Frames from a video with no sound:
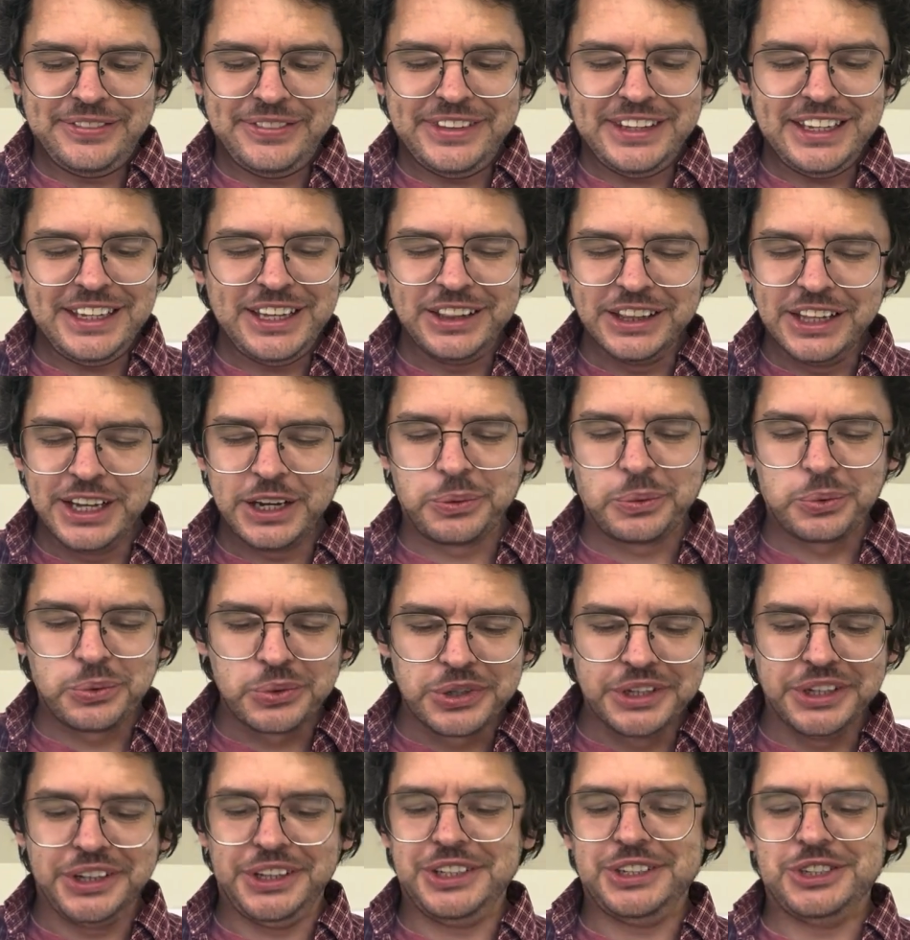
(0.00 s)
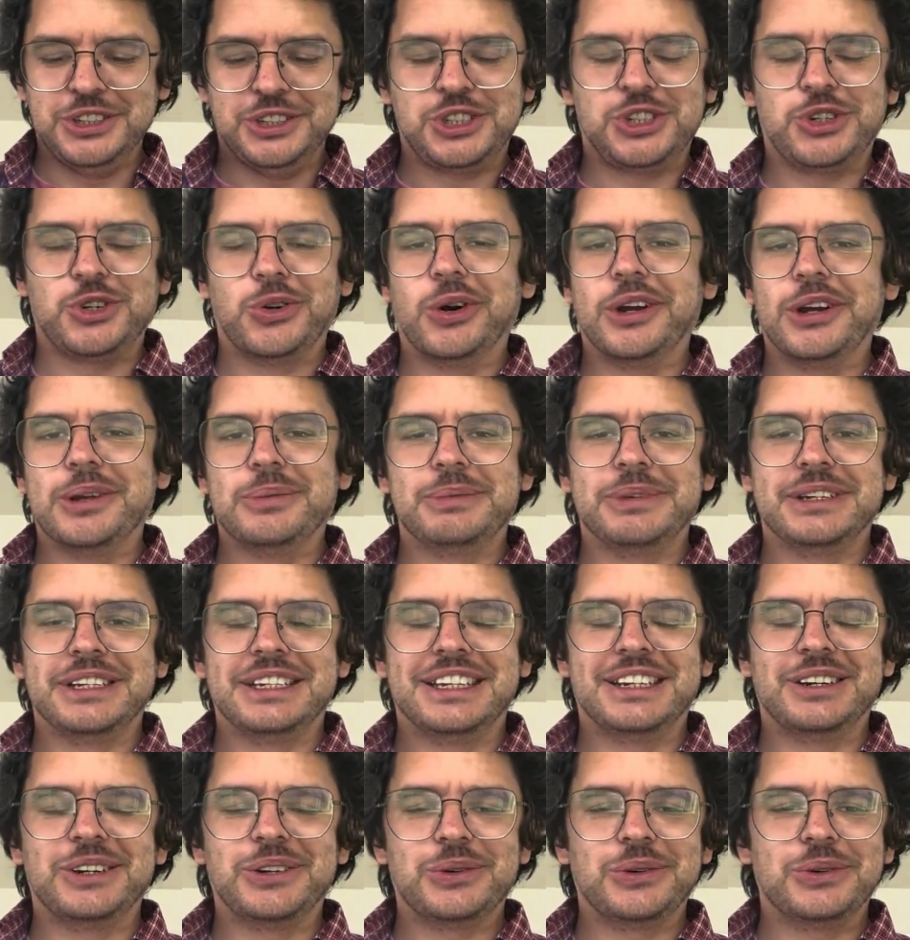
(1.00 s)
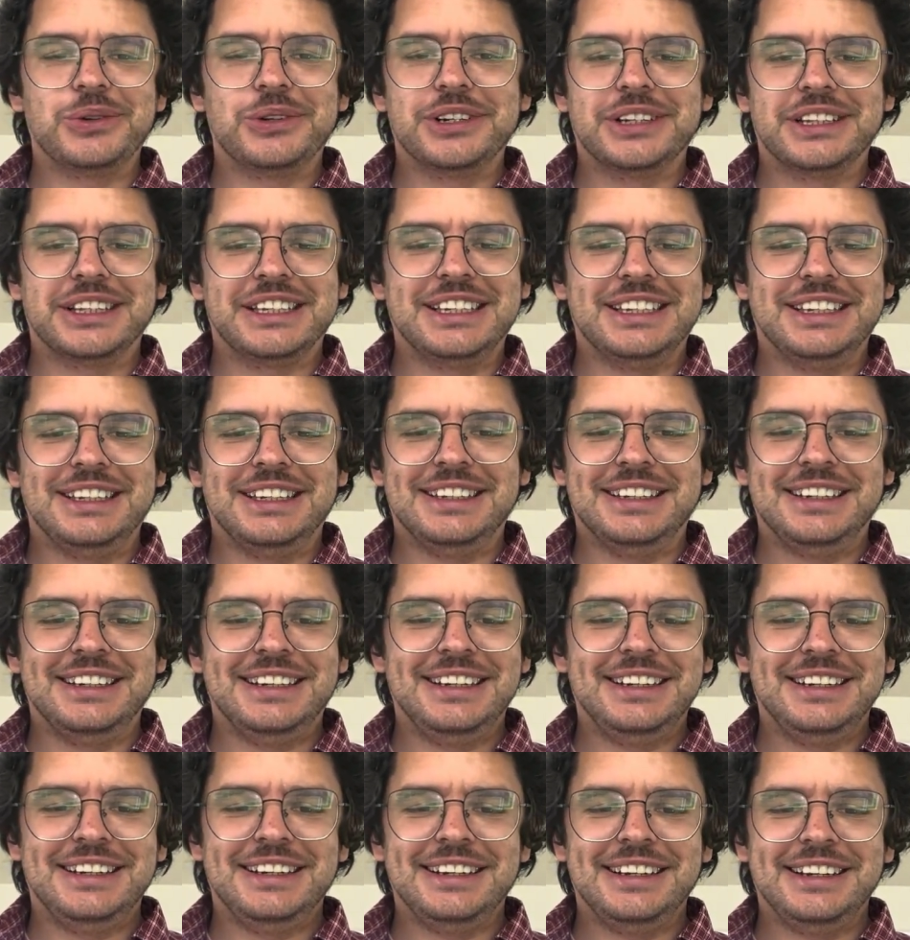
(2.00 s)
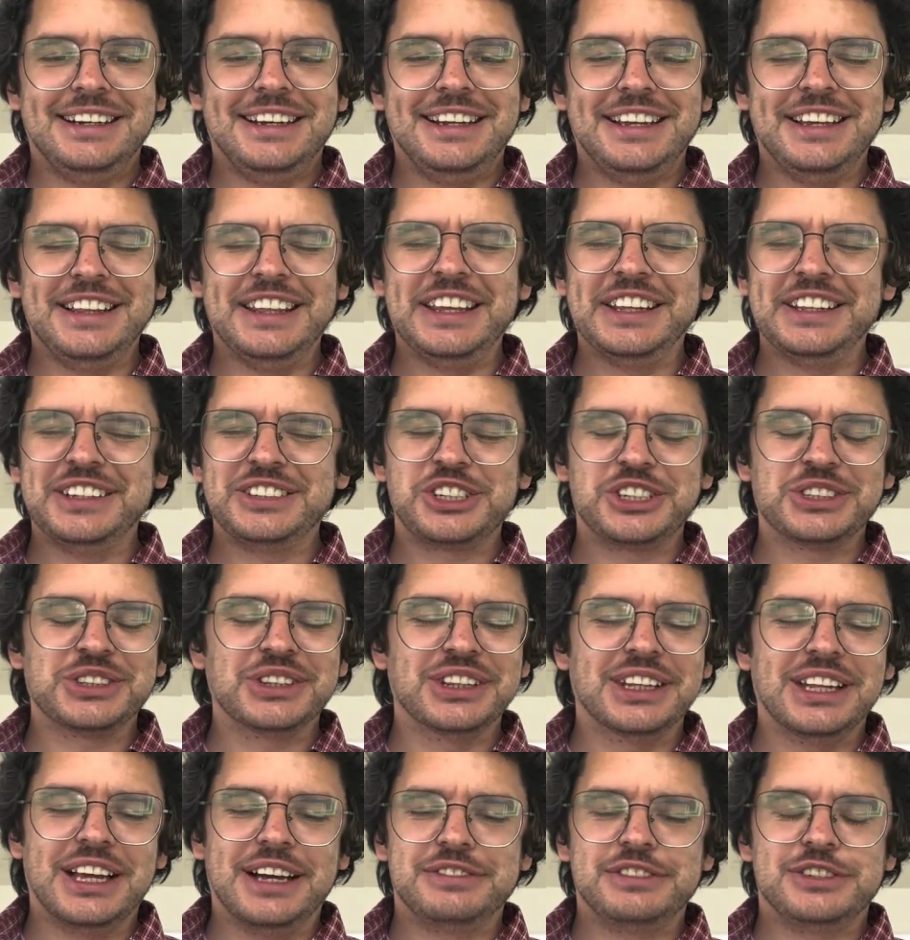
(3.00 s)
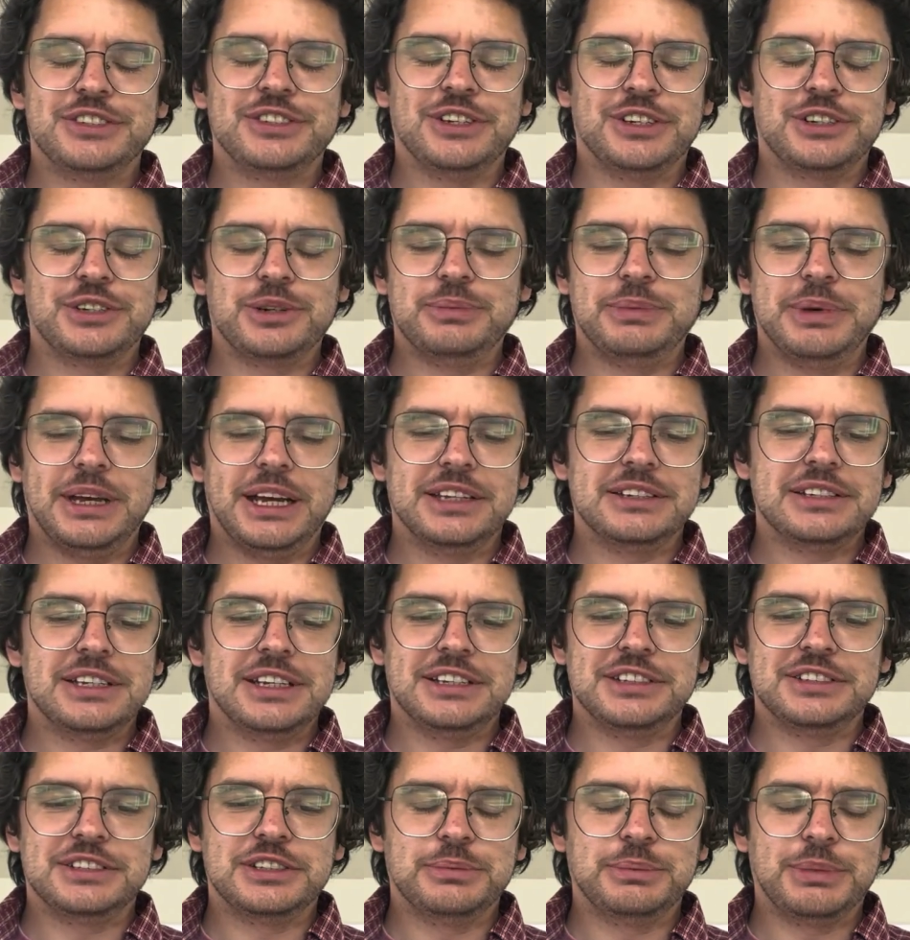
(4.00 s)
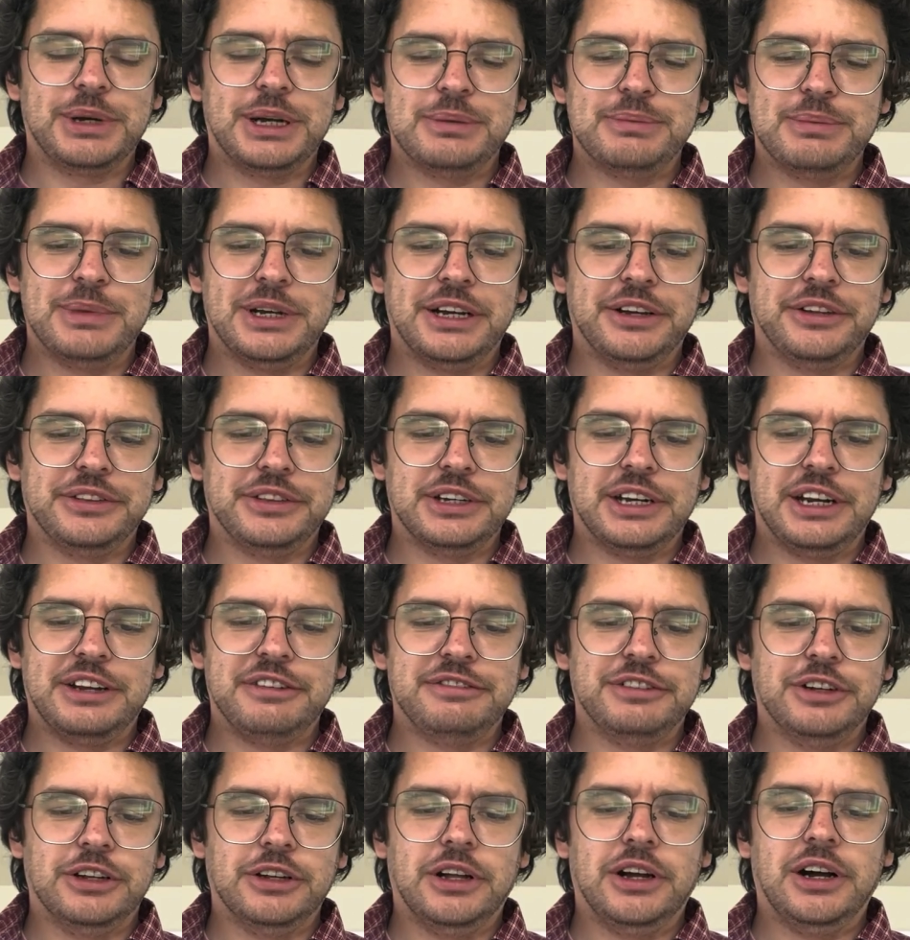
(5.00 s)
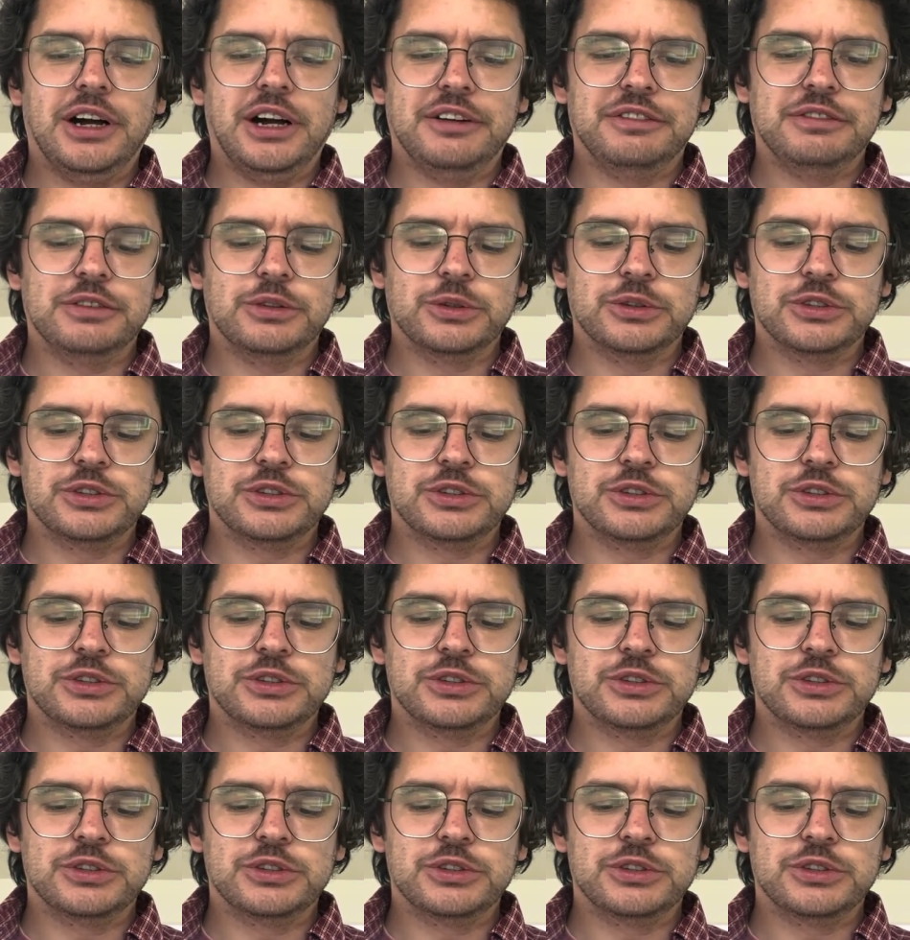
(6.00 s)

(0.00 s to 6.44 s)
it like really destroyed me, and it just left such a bad taste in my mouth, and I felt awful.